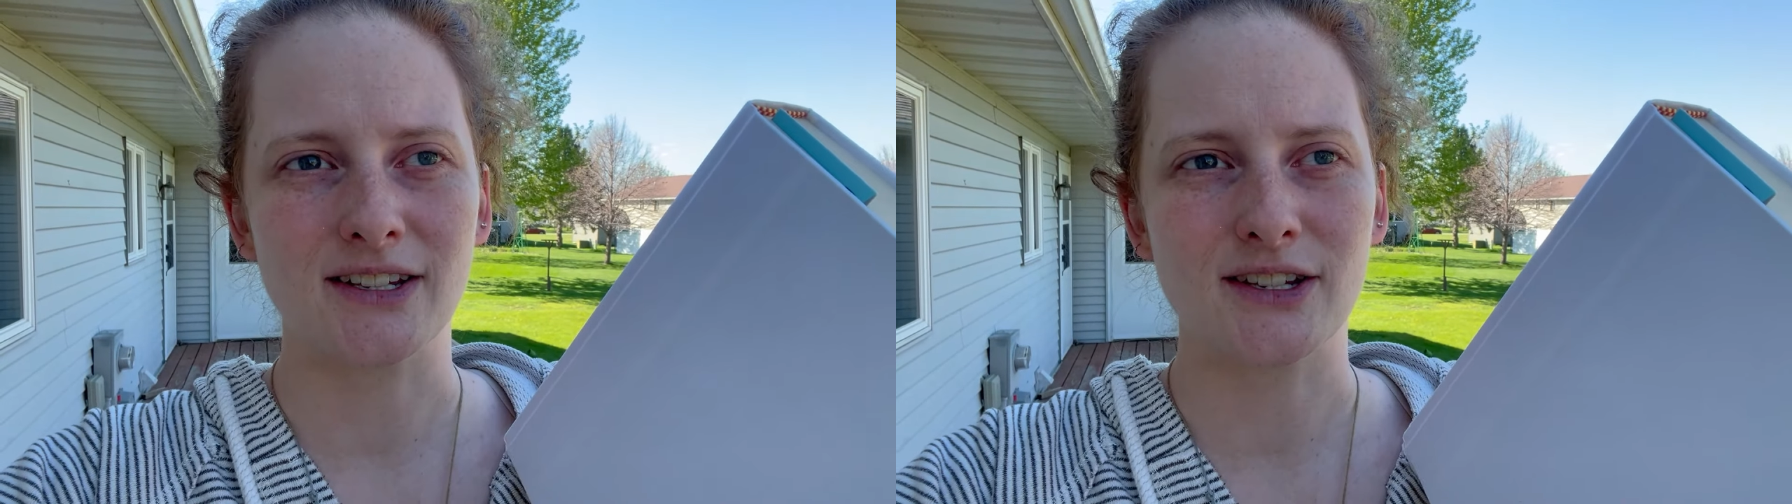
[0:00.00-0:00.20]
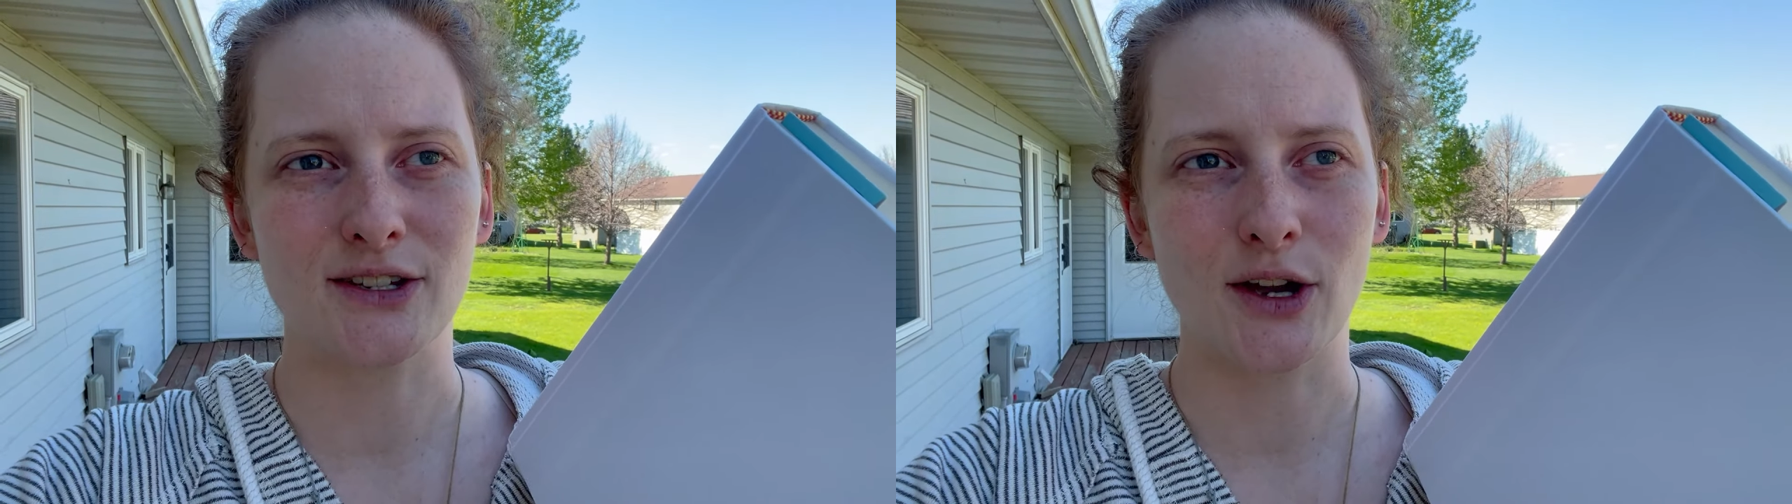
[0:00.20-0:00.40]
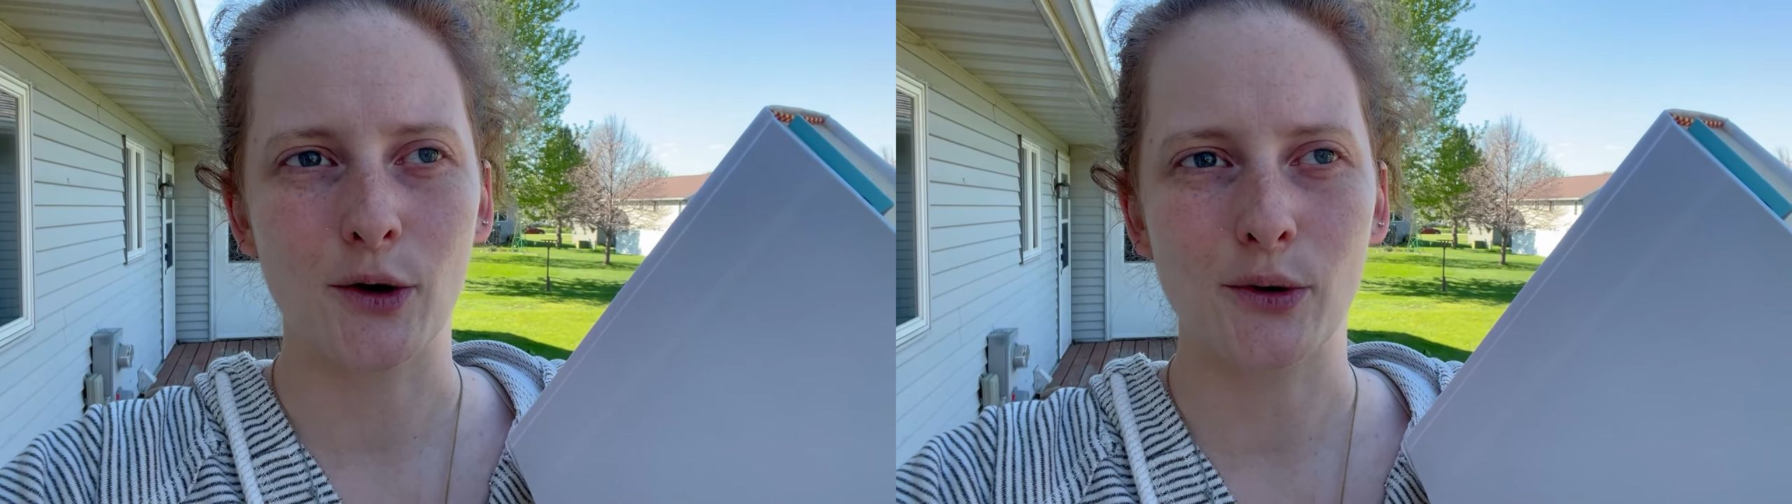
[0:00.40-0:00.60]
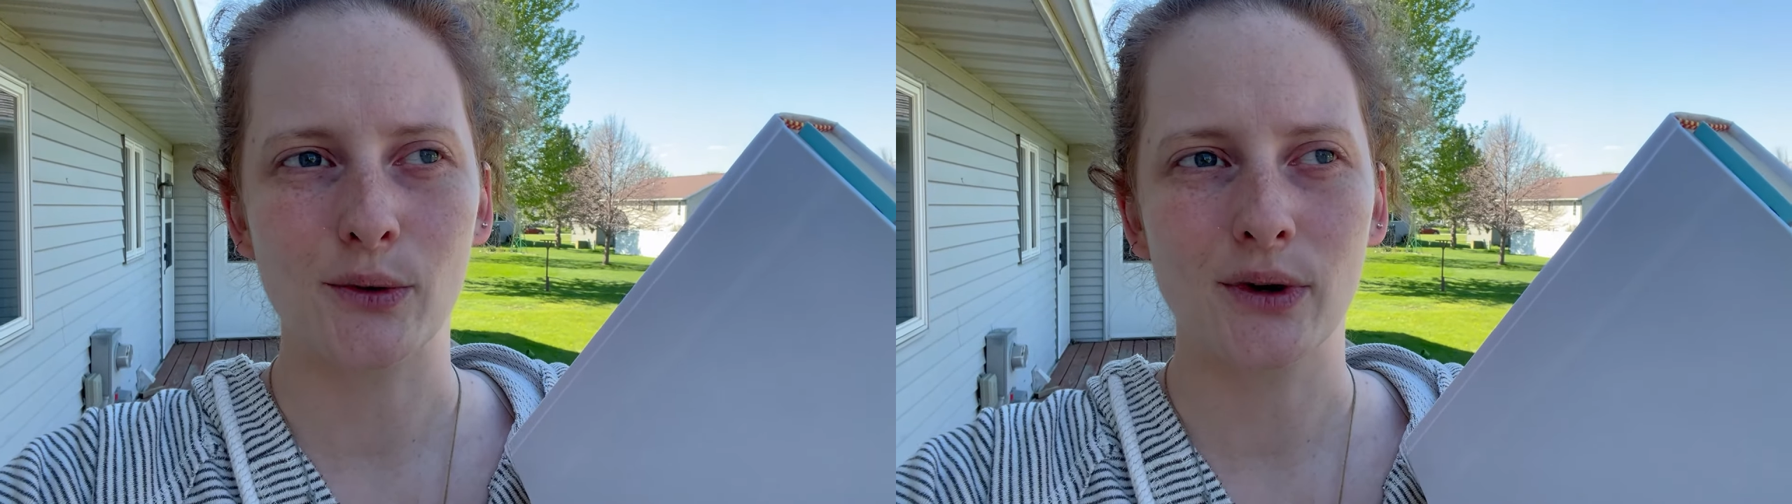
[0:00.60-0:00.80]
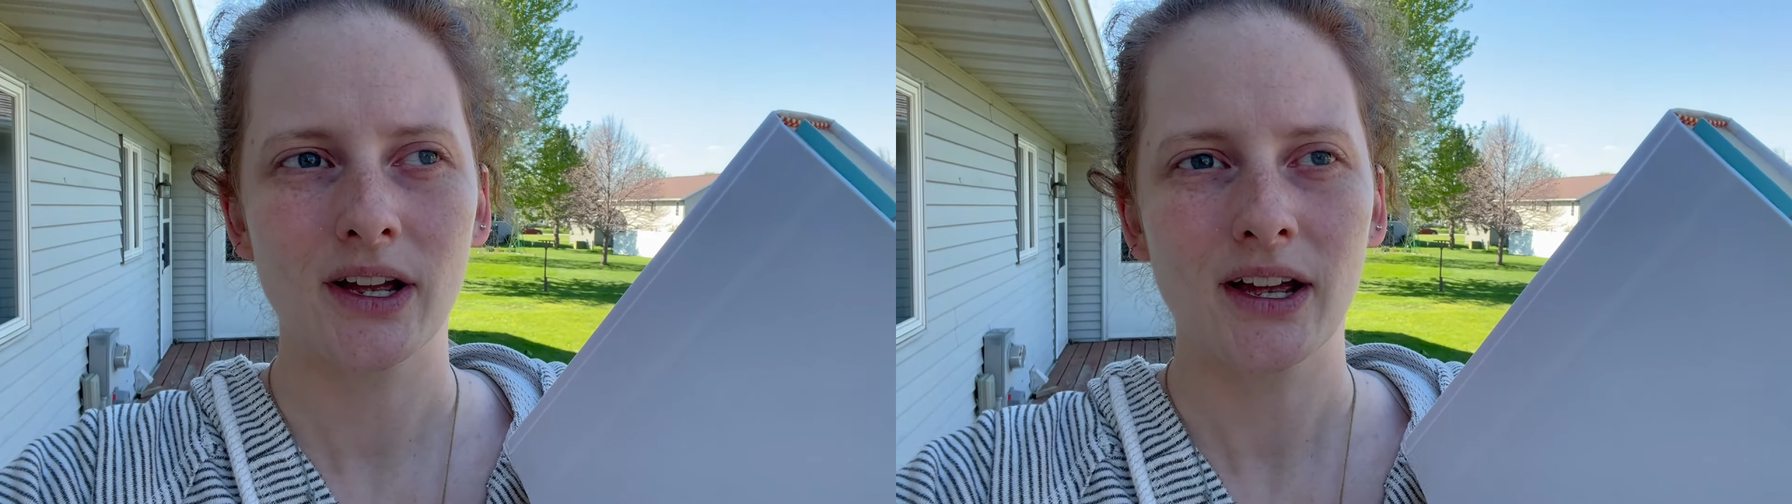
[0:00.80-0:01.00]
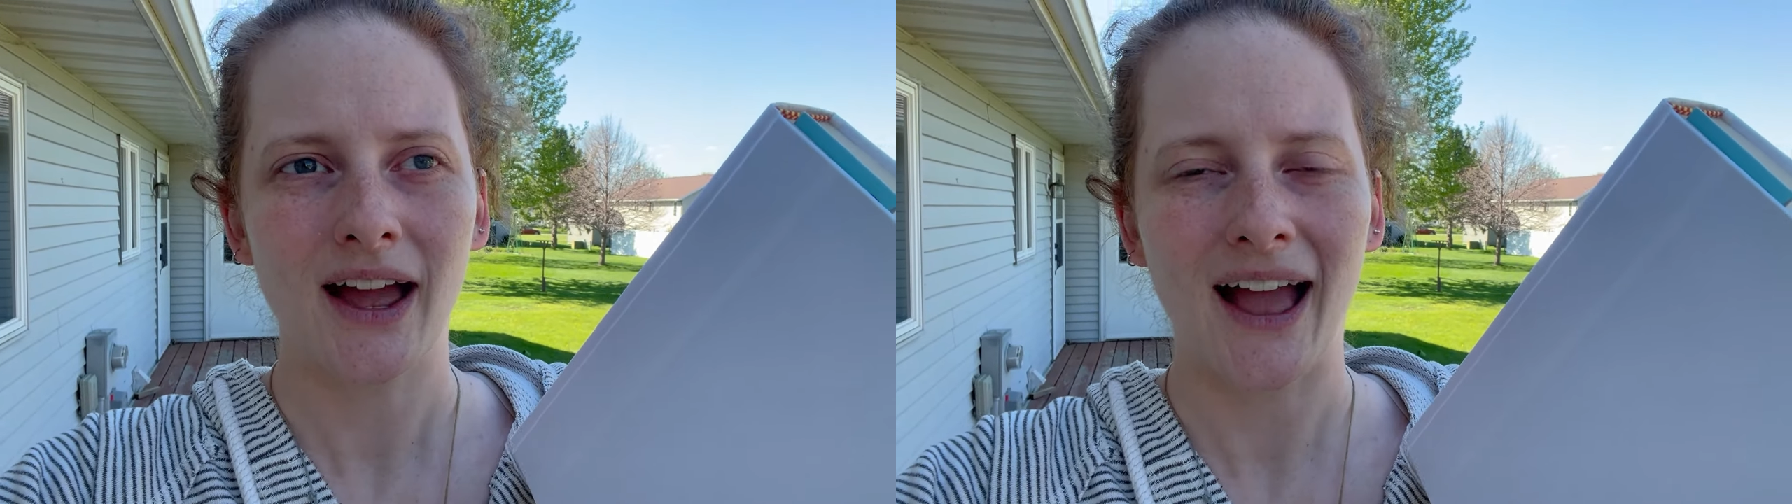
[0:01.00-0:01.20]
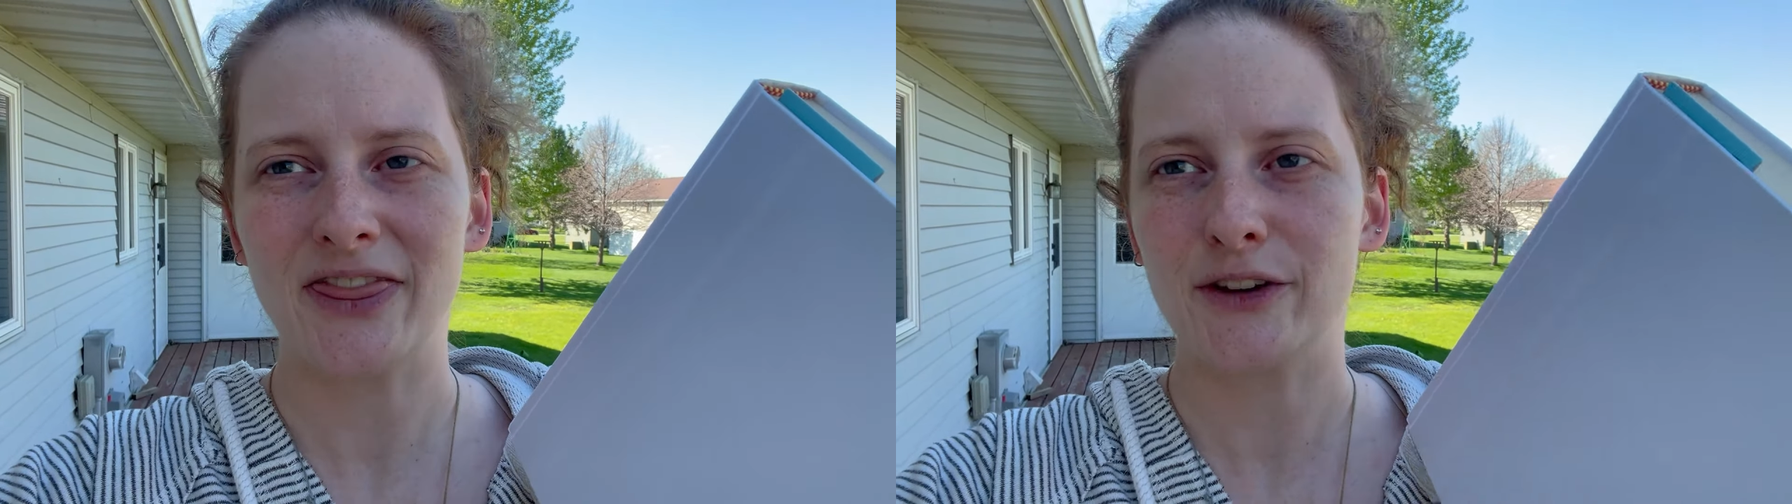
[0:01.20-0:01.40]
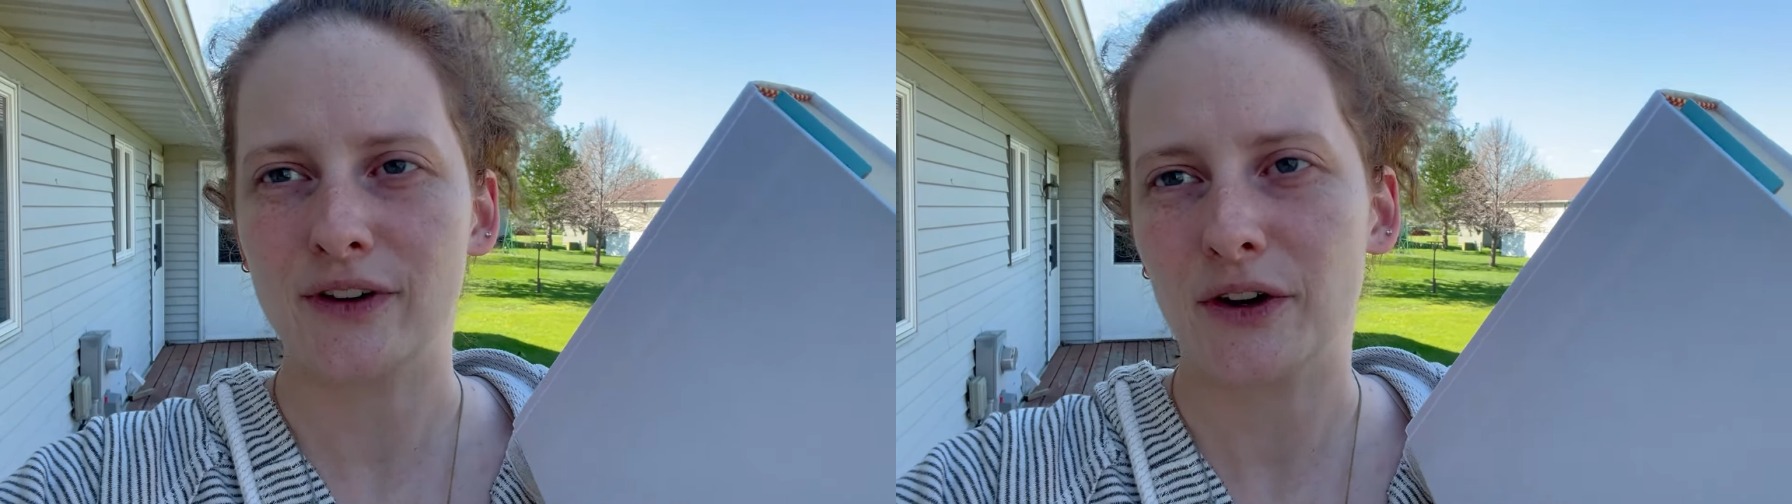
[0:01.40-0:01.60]
so at
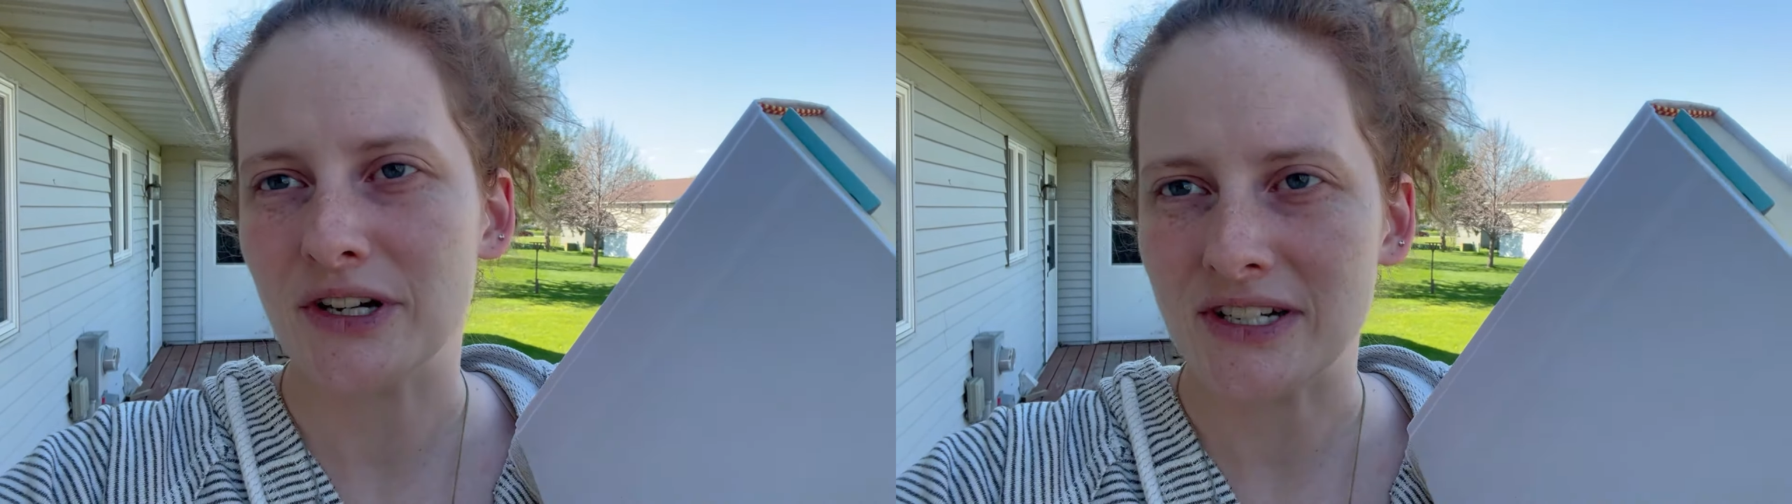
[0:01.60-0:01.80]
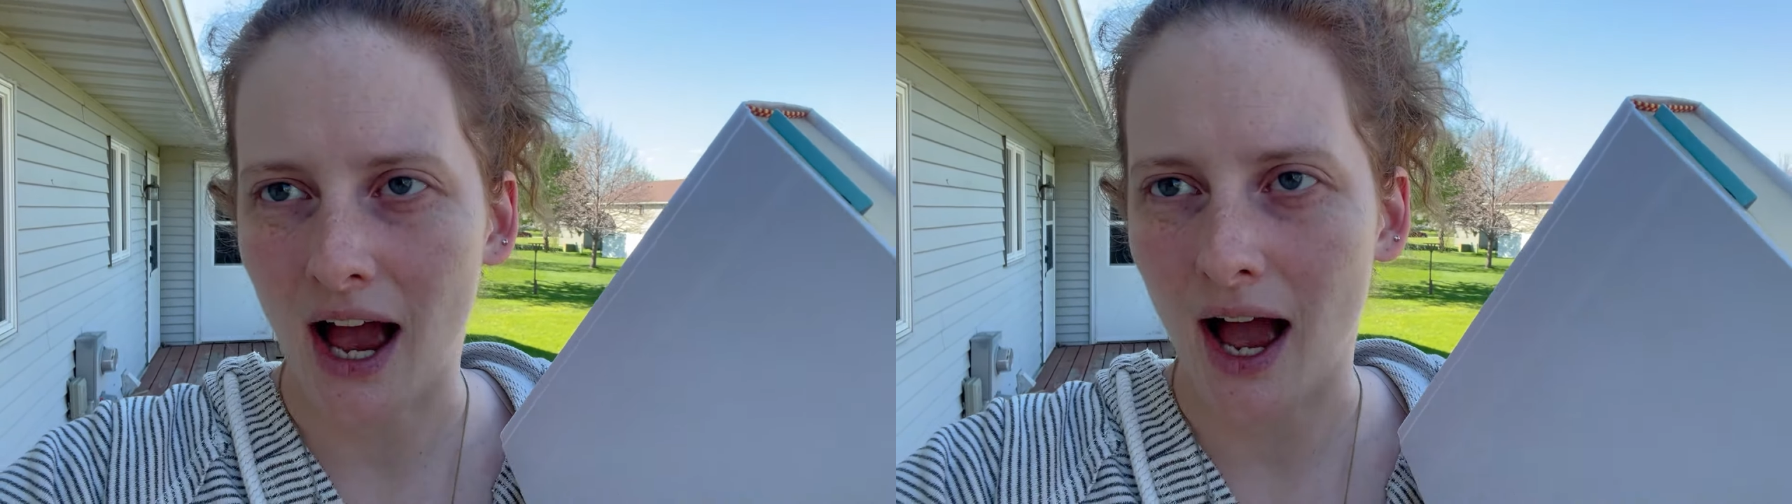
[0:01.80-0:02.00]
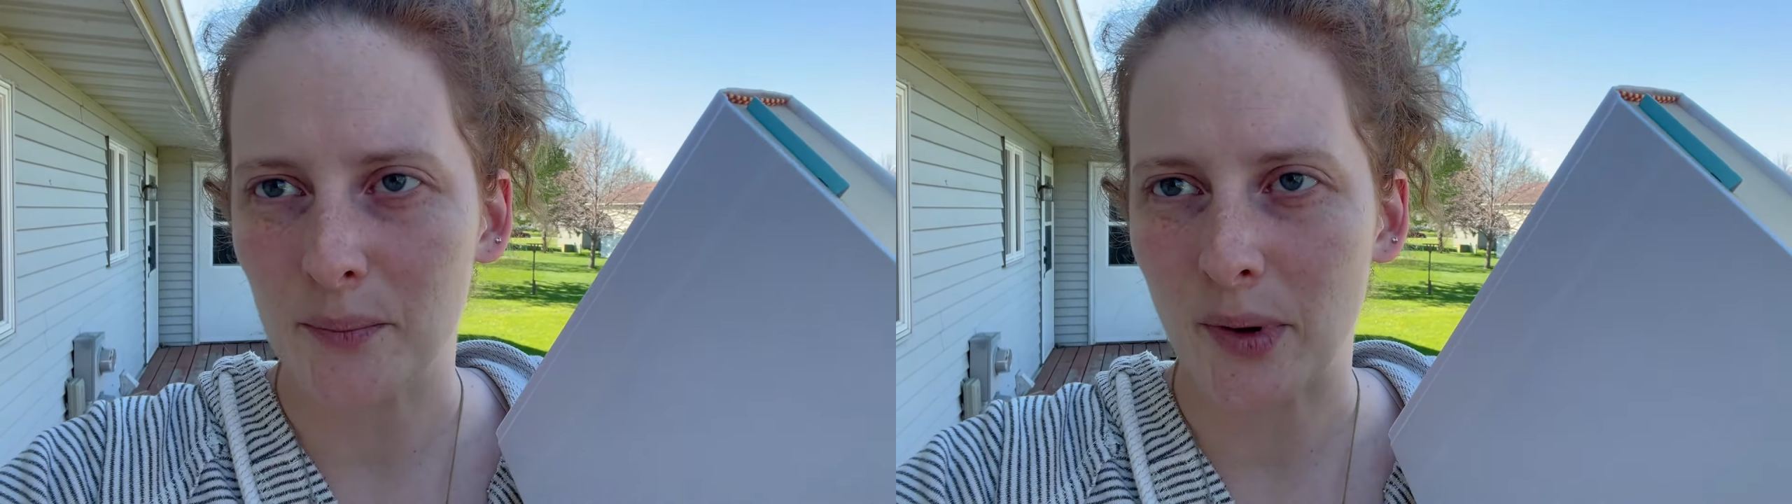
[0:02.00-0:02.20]
the very top